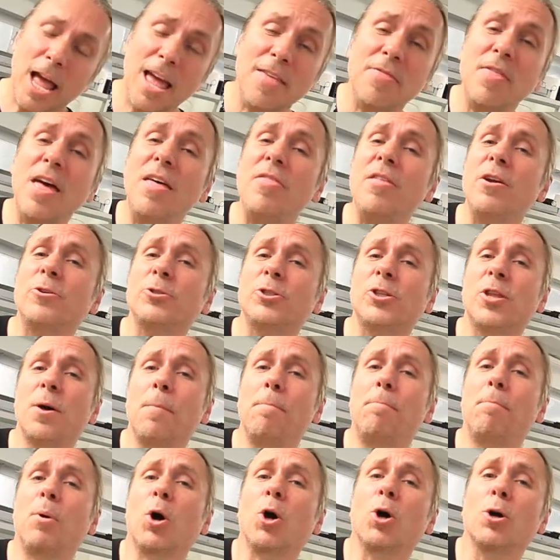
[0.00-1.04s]
And then there's the
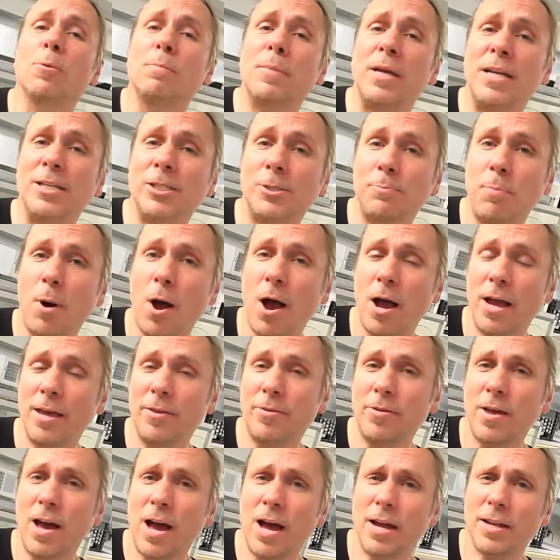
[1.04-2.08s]
Burmese
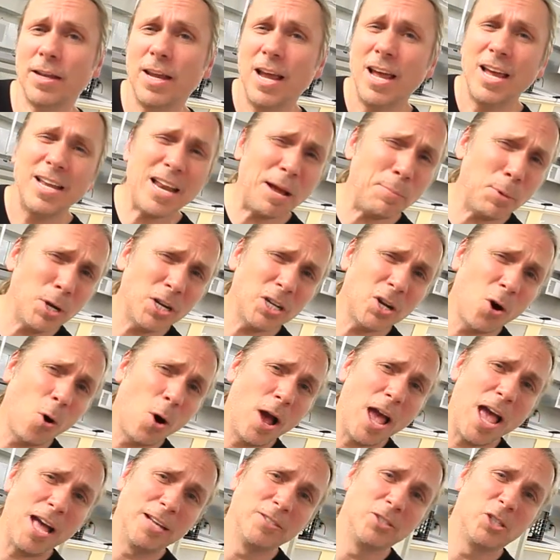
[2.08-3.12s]
python. And I'm gonna go
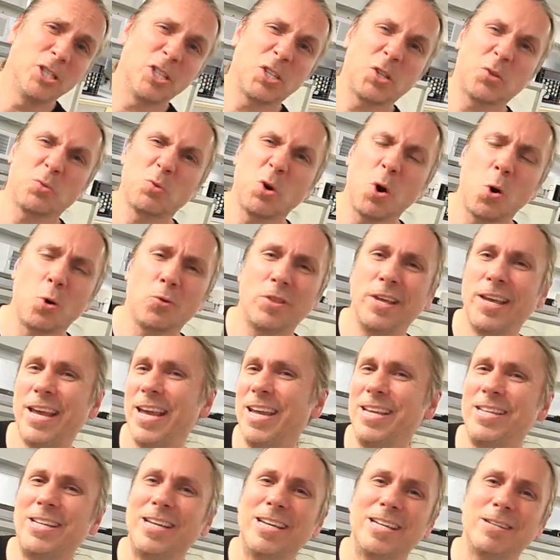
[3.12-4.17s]
ahead and just throw the
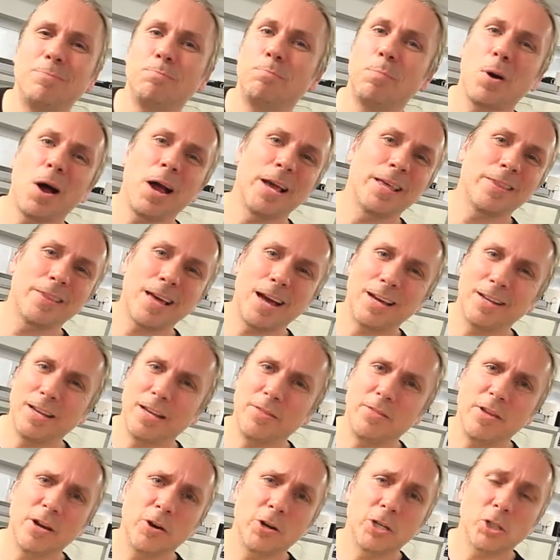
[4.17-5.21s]
Indian python
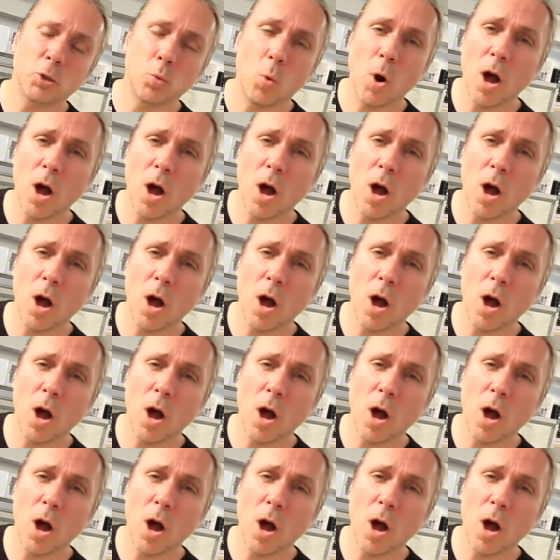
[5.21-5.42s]
in there as